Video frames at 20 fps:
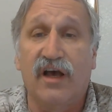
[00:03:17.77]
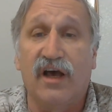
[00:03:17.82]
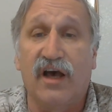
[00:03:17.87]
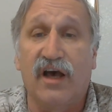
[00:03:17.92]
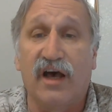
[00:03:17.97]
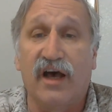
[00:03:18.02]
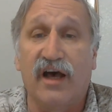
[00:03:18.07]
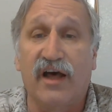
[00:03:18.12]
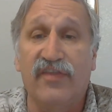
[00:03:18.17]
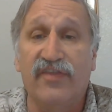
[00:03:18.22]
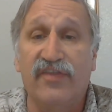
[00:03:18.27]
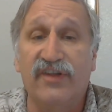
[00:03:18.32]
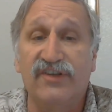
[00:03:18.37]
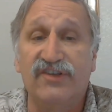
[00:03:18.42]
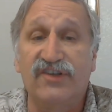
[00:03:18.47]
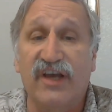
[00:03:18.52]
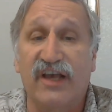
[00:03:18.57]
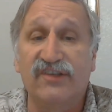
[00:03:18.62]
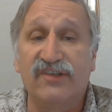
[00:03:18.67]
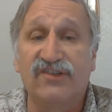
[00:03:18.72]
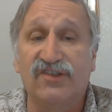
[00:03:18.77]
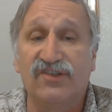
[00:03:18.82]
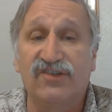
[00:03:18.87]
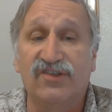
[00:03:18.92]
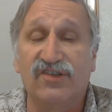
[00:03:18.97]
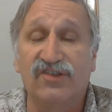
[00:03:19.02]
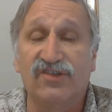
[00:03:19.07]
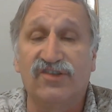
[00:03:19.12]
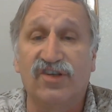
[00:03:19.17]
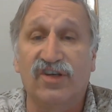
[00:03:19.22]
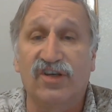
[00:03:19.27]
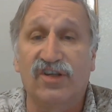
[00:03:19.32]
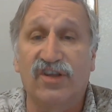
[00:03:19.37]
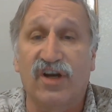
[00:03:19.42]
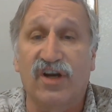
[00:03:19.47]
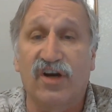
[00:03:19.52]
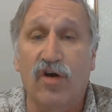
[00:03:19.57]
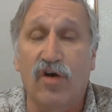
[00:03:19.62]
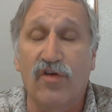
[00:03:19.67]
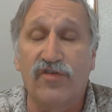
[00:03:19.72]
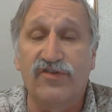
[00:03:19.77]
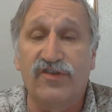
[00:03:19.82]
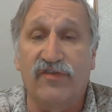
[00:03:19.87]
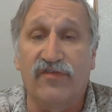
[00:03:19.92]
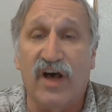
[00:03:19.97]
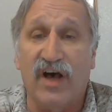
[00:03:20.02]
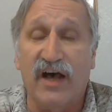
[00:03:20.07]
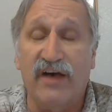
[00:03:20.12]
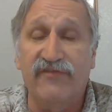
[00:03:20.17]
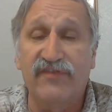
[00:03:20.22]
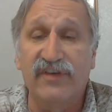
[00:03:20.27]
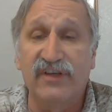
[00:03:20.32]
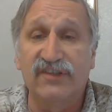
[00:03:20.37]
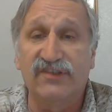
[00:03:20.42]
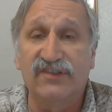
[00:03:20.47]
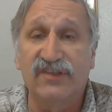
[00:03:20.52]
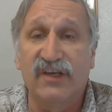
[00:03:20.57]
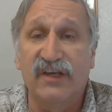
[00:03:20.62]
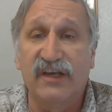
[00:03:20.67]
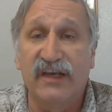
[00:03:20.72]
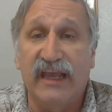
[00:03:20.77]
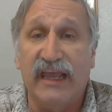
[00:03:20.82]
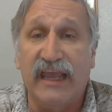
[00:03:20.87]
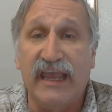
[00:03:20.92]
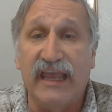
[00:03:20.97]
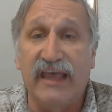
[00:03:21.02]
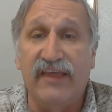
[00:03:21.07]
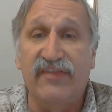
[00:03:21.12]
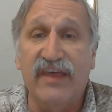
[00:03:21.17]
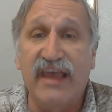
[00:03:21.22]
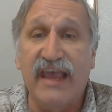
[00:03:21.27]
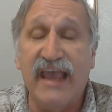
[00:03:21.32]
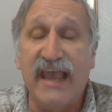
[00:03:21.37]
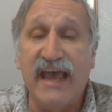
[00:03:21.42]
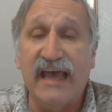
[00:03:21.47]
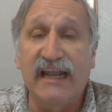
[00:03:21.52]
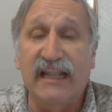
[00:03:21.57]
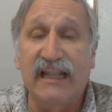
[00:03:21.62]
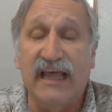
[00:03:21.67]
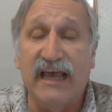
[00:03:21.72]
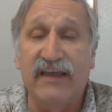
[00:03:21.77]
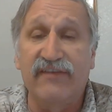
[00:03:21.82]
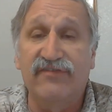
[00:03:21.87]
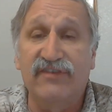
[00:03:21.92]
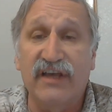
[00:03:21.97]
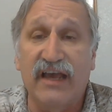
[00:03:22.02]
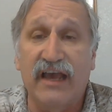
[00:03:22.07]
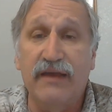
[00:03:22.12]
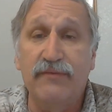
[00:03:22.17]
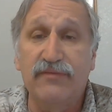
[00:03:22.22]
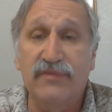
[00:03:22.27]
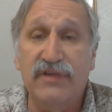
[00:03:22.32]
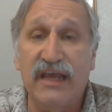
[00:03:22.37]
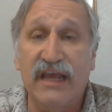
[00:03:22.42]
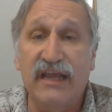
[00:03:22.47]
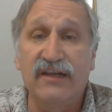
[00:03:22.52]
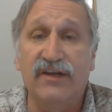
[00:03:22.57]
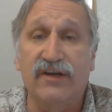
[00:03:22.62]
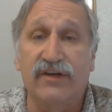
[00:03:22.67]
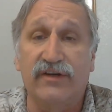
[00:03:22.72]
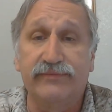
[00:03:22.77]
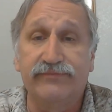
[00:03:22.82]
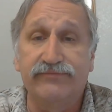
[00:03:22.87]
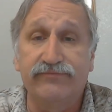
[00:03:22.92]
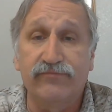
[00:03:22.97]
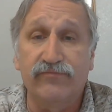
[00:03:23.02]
The justices took their oaths of office, and they had lifetime tenure.